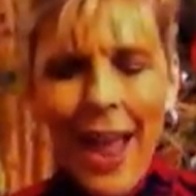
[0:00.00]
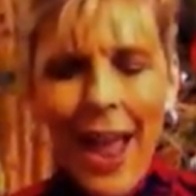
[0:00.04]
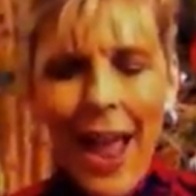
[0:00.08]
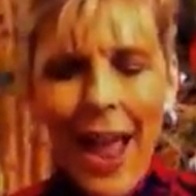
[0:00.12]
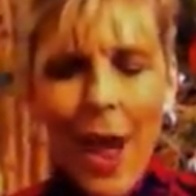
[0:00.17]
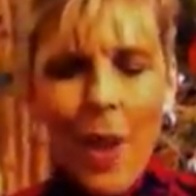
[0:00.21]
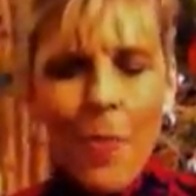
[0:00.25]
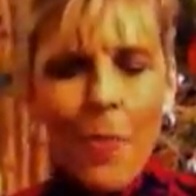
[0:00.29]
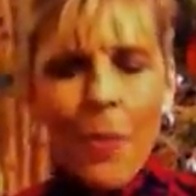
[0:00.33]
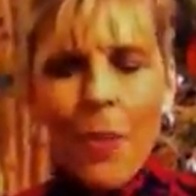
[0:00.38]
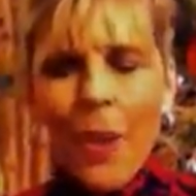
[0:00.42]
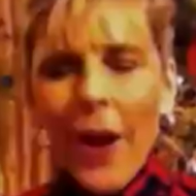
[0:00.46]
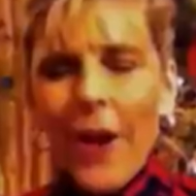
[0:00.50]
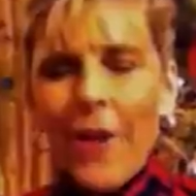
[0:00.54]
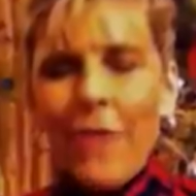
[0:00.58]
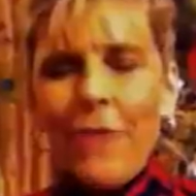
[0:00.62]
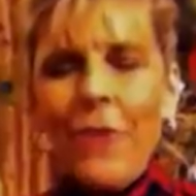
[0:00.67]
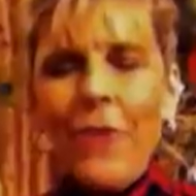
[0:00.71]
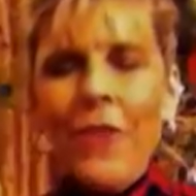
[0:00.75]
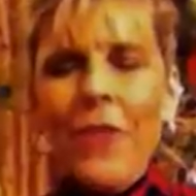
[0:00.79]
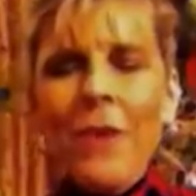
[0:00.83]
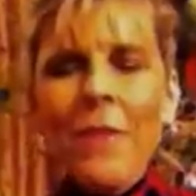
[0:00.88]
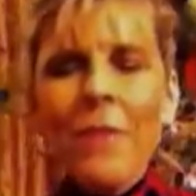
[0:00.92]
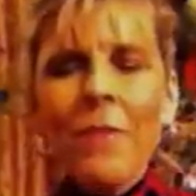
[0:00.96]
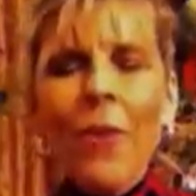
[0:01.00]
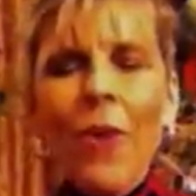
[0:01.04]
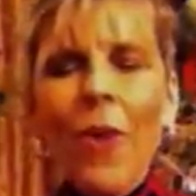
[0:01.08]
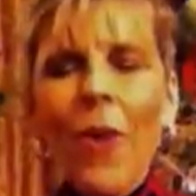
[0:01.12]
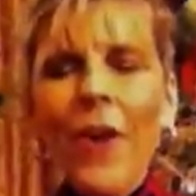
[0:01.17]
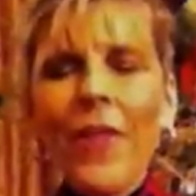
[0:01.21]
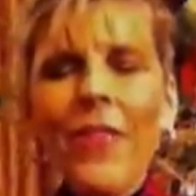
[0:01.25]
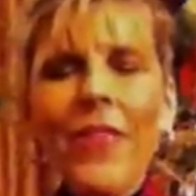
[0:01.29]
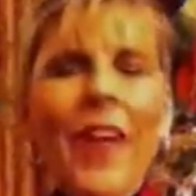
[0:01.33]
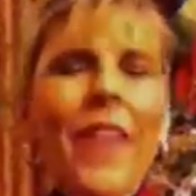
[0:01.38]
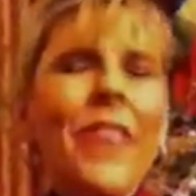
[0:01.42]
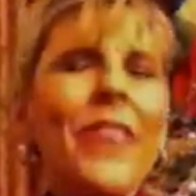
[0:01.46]
I pray for them,
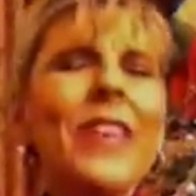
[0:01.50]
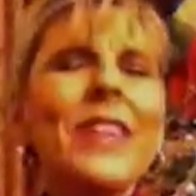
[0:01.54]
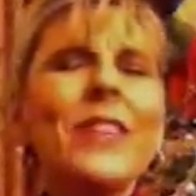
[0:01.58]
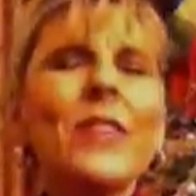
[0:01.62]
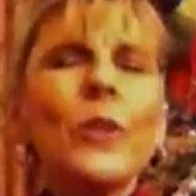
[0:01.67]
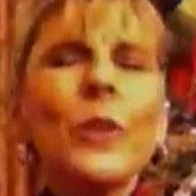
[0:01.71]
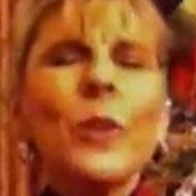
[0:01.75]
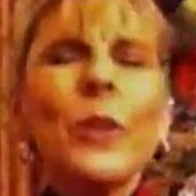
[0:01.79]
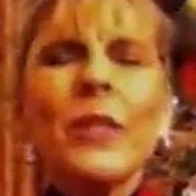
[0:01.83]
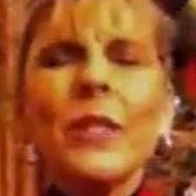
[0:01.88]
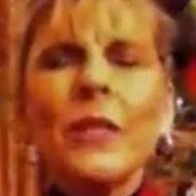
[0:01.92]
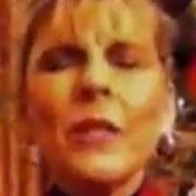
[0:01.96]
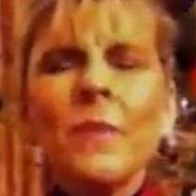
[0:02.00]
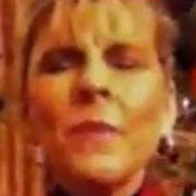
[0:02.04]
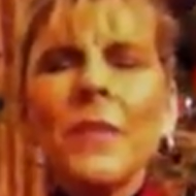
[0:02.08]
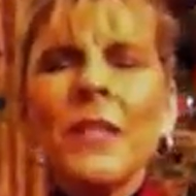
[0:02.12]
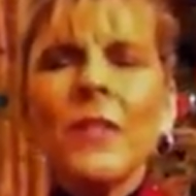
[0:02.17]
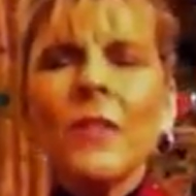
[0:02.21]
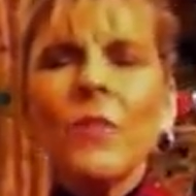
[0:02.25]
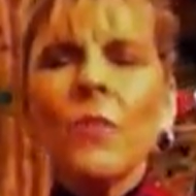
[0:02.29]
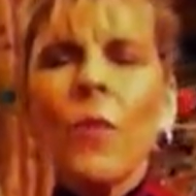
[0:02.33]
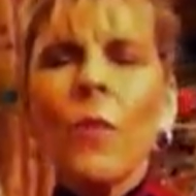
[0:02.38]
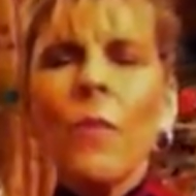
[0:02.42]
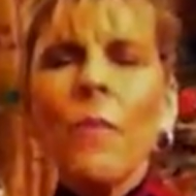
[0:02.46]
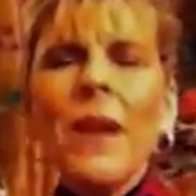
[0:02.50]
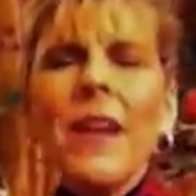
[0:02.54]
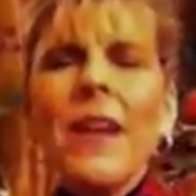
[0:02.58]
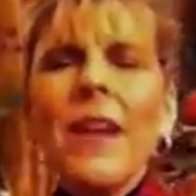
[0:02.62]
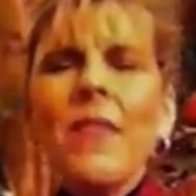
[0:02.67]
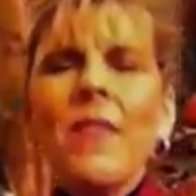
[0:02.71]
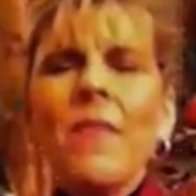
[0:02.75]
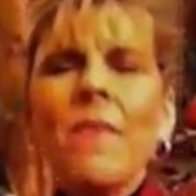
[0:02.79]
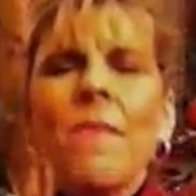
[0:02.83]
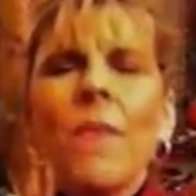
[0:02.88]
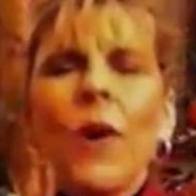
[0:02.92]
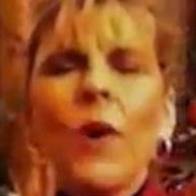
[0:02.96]
Lord, that this Christmas will
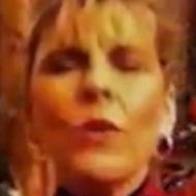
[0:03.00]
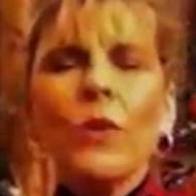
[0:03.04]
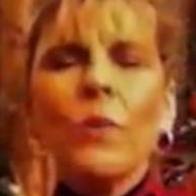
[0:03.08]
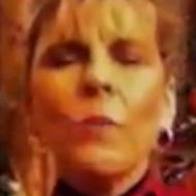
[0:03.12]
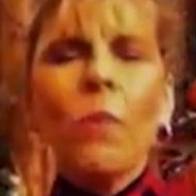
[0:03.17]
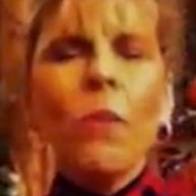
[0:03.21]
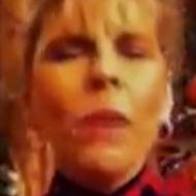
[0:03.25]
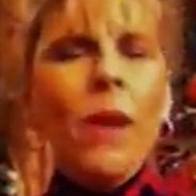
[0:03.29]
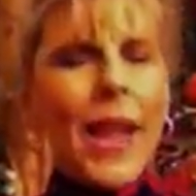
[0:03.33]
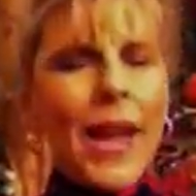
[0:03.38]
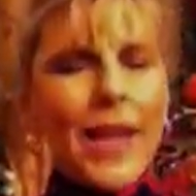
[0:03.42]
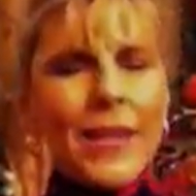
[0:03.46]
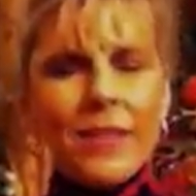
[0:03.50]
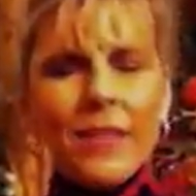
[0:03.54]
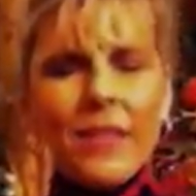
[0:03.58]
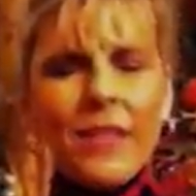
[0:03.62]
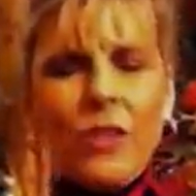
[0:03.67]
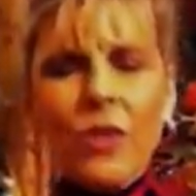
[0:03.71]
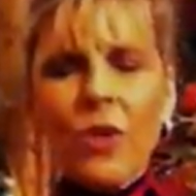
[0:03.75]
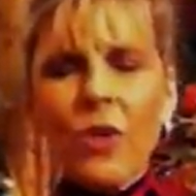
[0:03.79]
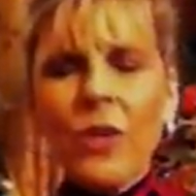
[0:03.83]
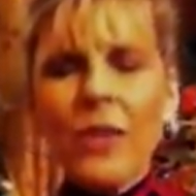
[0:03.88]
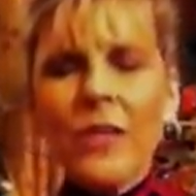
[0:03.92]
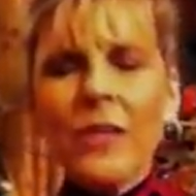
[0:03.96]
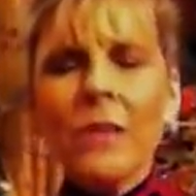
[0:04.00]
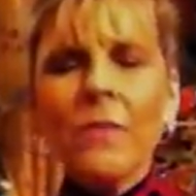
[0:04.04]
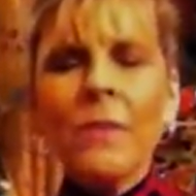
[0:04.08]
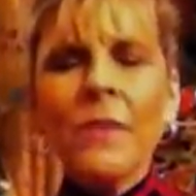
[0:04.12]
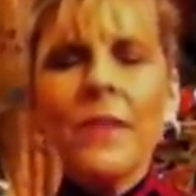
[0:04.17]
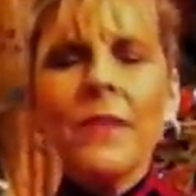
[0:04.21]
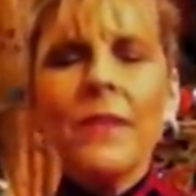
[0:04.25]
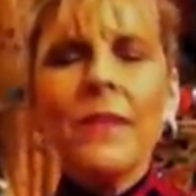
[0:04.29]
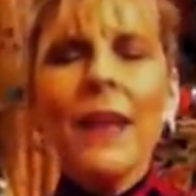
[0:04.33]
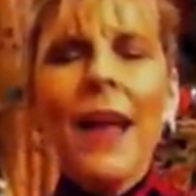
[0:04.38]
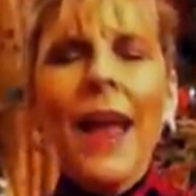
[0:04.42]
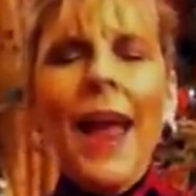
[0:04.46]
be the most blessed
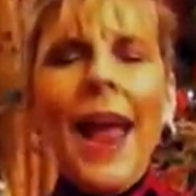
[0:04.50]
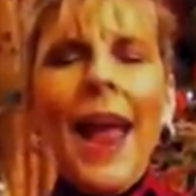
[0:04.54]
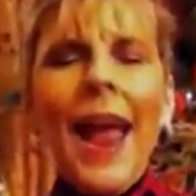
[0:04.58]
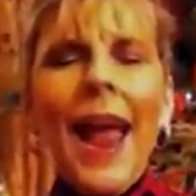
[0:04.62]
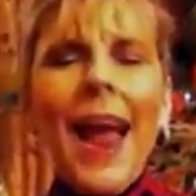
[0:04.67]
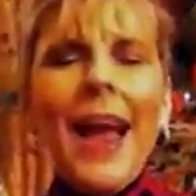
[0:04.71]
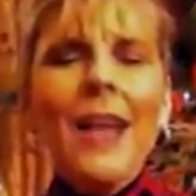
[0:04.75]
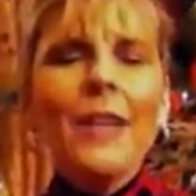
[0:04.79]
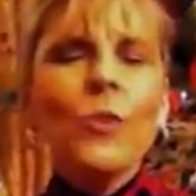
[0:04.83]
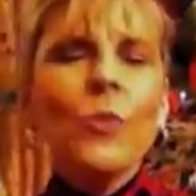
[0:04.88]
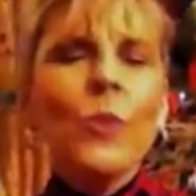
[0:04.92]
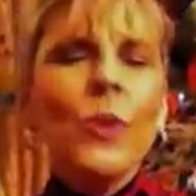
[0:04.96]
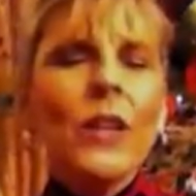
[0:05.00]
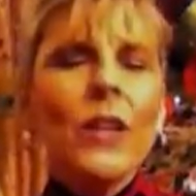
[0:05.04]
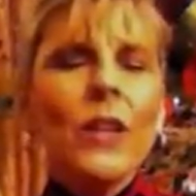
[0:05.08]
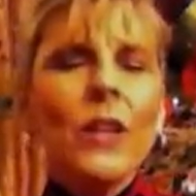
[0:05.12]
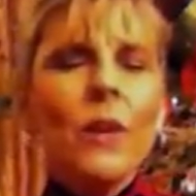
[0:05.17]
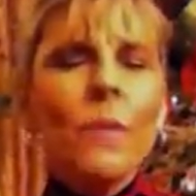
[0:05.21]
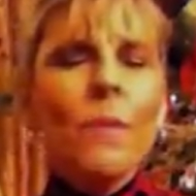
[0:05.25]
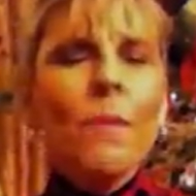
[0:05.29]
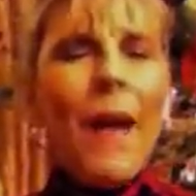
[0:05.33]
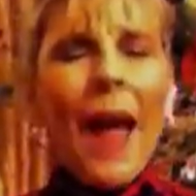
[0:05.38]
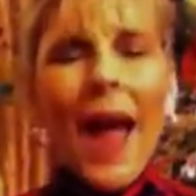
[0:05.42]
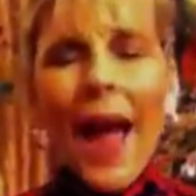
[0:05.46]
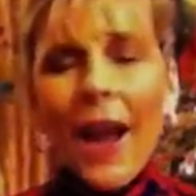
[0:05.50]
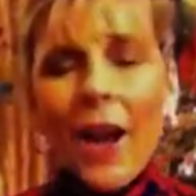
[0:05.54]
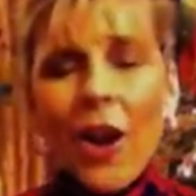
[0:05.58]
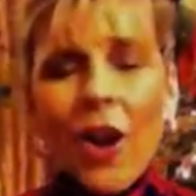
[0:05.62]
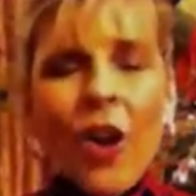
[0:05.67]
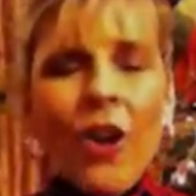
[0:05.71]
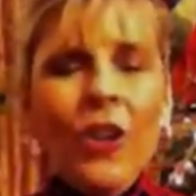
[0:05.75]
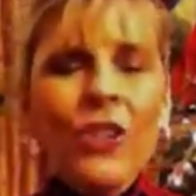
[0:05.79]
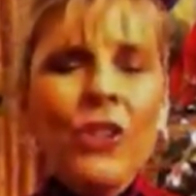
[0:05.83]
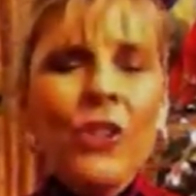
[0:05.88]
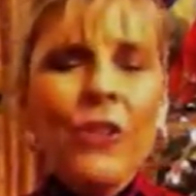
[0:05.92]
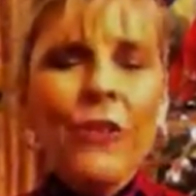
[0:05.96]
Christmas as we look back
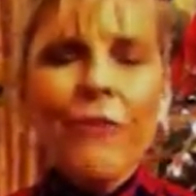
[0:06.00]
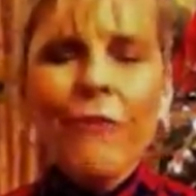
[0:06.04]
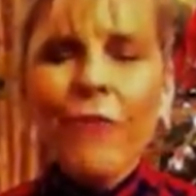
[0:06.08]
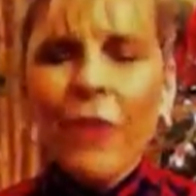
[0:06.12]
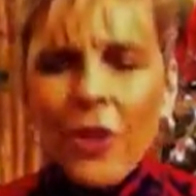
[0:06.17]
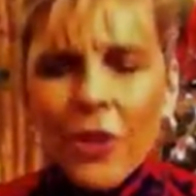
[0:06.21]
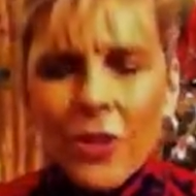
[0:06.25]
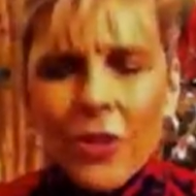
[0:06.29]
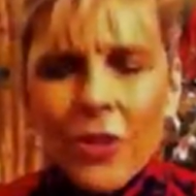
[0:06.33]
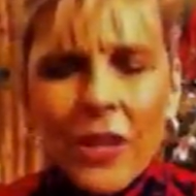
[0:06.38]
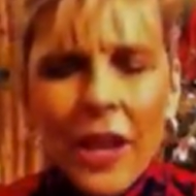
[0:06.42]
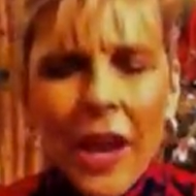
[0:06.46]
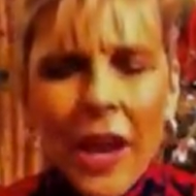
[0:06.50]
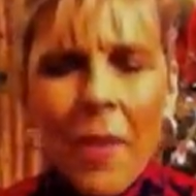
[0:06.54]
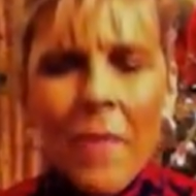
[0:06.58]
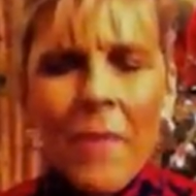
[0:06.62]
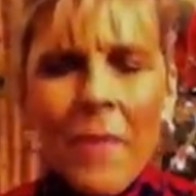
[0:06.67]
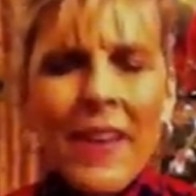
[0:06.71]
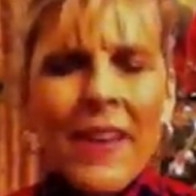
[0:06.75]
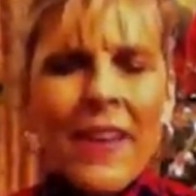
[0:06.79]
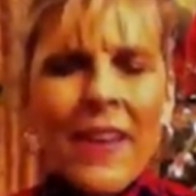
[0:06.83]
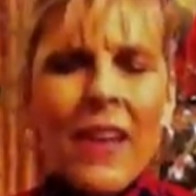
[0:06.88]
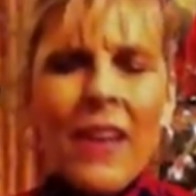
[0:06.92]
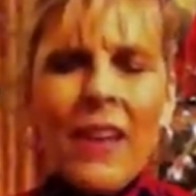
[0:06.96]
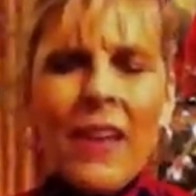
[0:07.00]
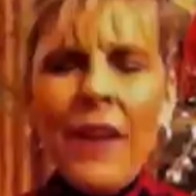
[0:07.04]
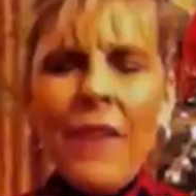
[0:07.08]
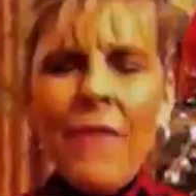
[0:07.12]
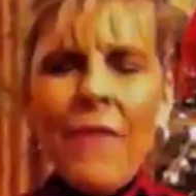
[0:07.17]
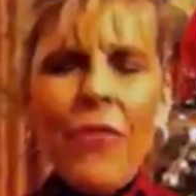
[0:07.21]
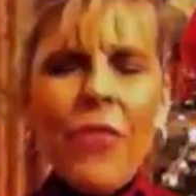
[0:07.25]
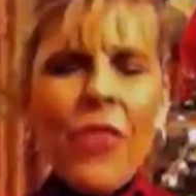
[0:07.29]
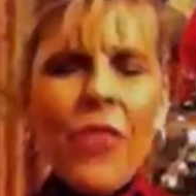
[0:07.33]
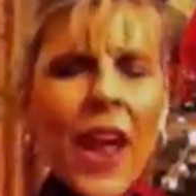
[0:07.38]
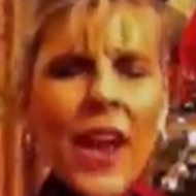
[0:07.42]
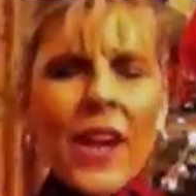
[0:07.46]
on your first coming and
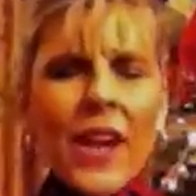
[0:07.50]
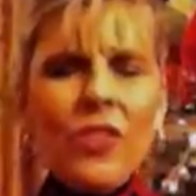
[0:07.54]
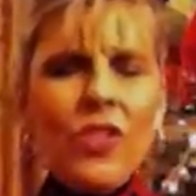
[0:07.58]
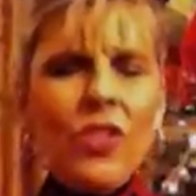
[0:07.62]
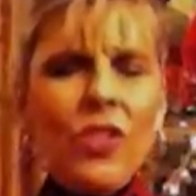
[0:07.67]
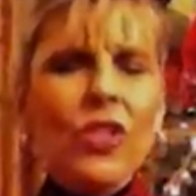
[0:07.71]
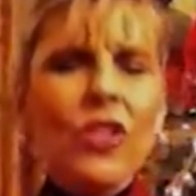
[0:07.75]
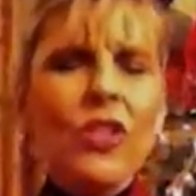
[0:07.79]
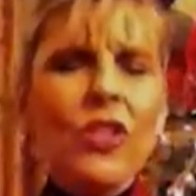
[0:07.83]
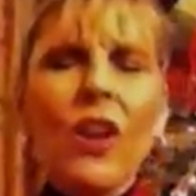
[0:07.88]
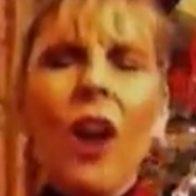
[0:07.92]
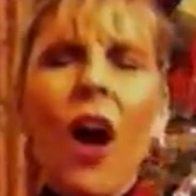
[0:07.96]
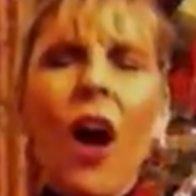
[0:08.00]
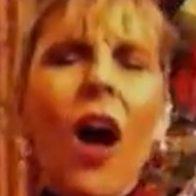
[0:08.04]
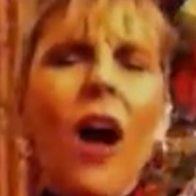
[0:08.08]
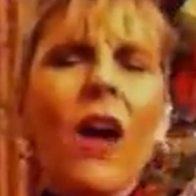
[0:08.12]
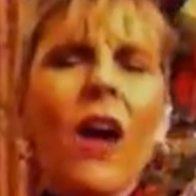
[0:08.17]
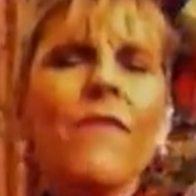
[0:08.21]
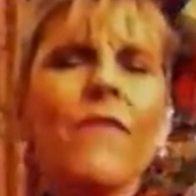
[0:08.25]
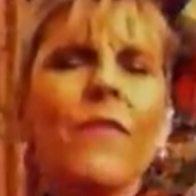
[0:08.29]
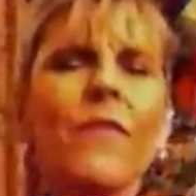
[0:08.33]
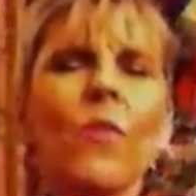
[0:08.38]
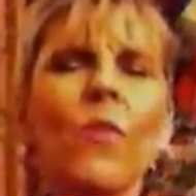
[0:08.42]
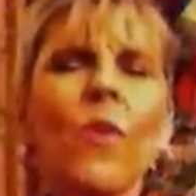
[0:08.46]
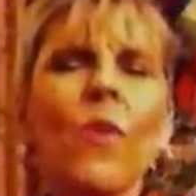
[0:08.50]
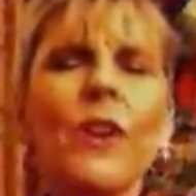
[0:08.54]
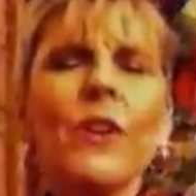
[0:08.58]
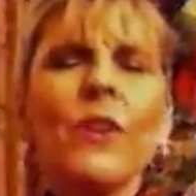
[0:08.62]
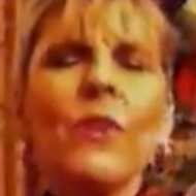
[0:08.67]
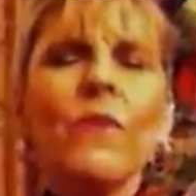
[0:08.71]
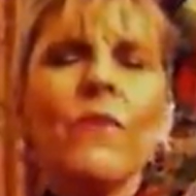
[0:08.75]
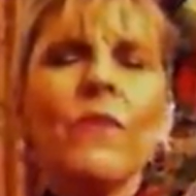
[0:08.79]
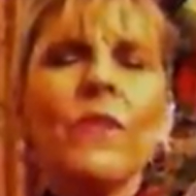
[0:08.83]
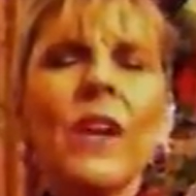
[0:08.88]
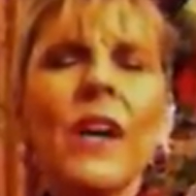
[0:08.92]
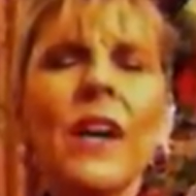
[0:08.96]
give thanks to God for what
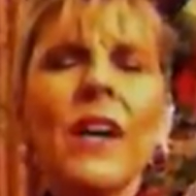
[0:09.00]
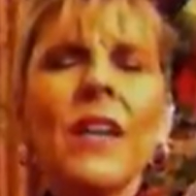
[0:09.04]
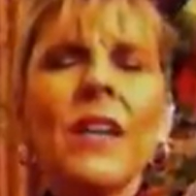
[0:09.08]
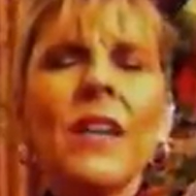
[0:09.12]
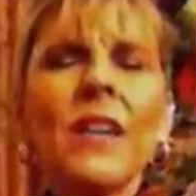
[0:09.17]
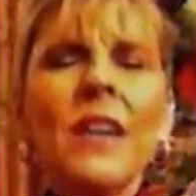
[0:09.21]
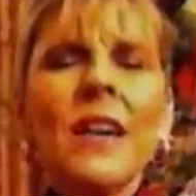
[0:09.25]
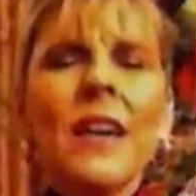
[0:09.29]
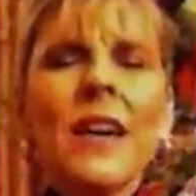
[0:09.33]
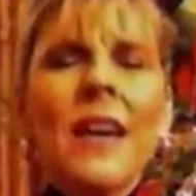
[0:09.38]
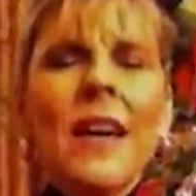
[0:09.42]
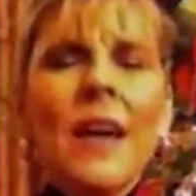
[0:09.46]
you've done.